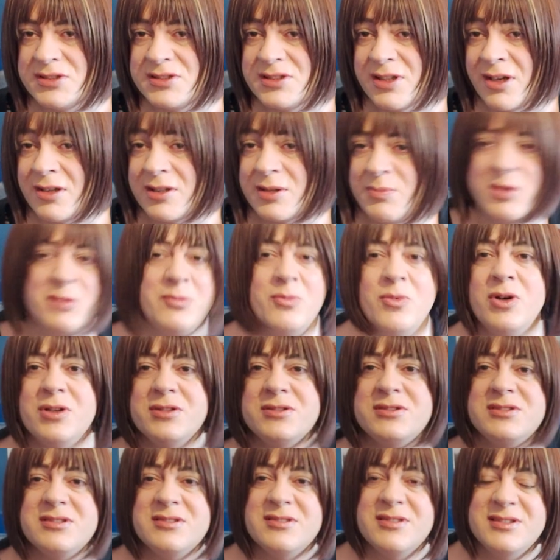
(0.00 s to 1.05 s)
argument
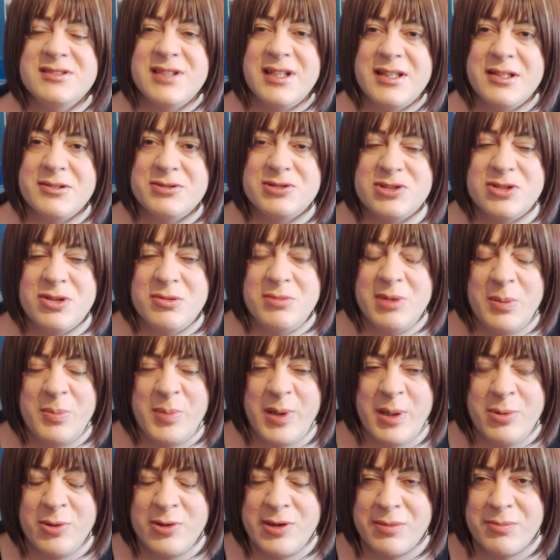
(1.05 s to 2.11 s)
is that there's too many
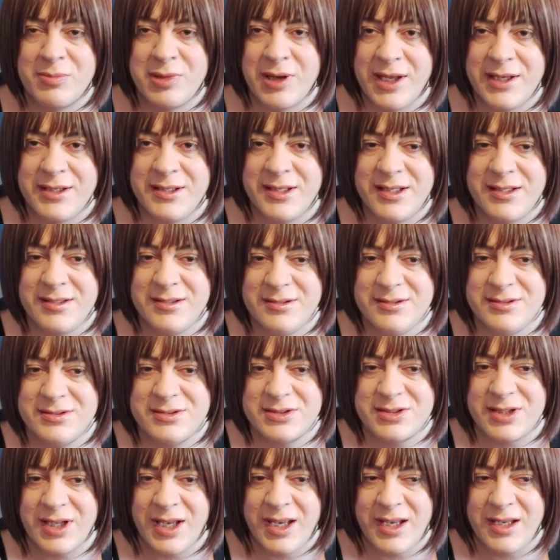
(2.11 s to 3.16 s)
people complaining,
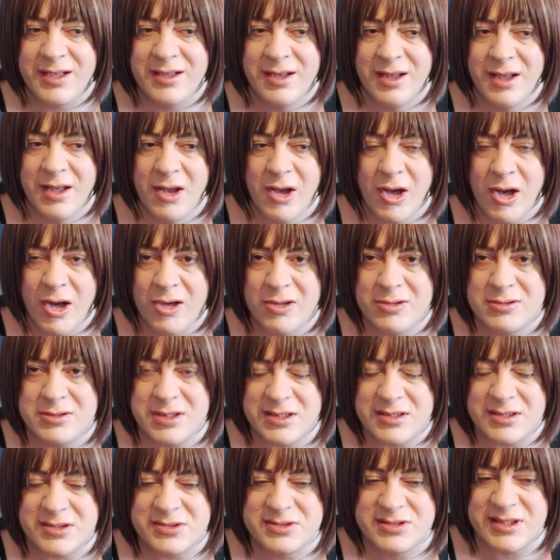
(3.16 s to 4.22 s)
saying, oh, that
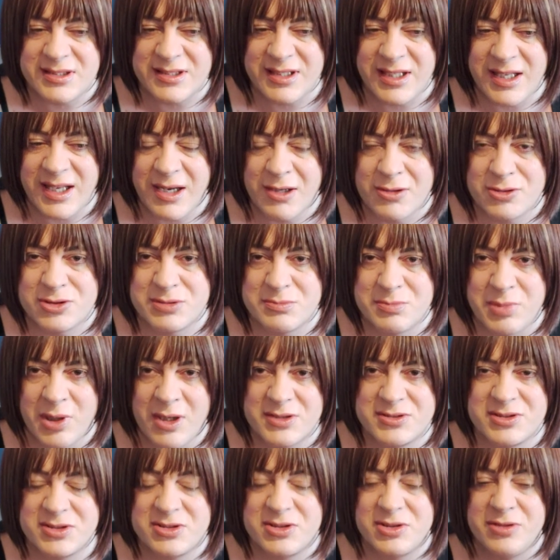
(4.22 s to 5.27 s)
the Helgen
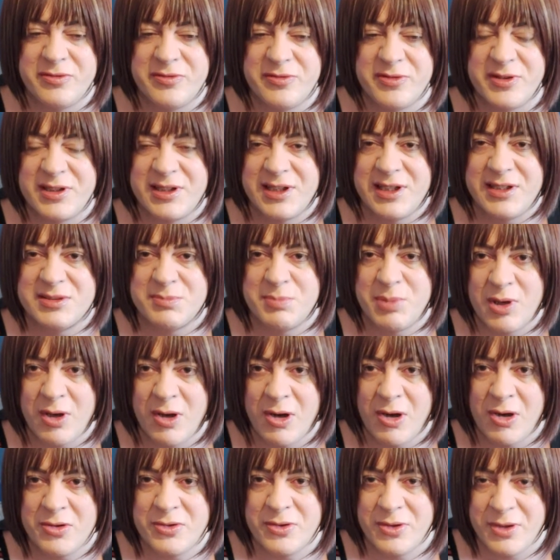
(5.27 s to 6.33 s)
parts are too fiddly to put
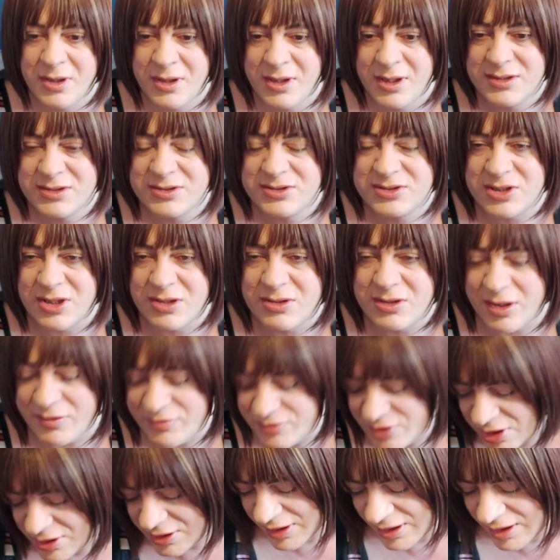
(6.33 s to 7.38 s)
on, so they've
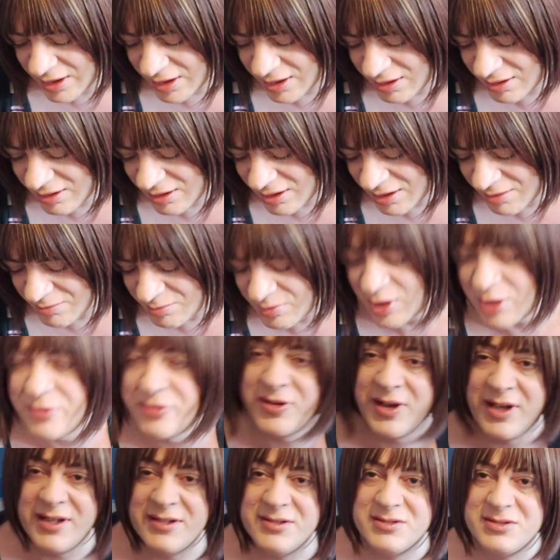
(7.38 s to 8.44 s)
done it at both
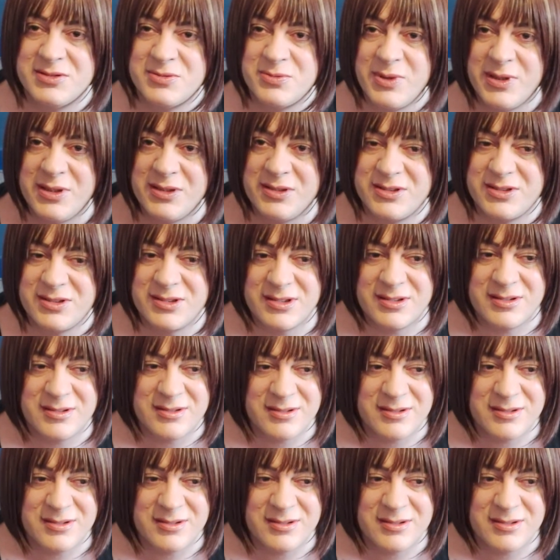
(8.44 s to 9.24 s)
ends, which